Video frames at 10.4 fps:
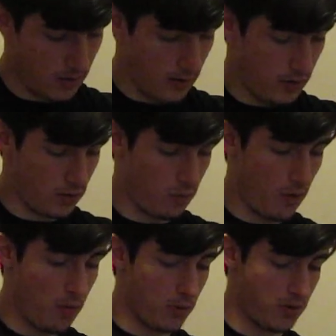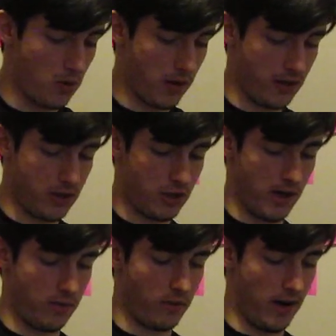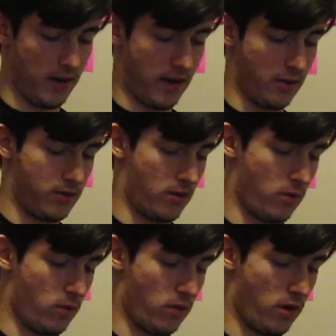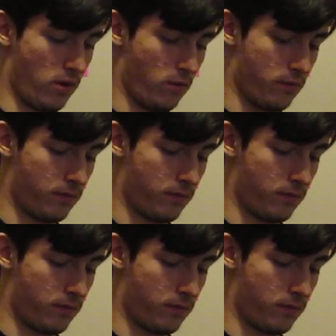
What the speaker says: So, Momo's going into shed right now, so we'll go...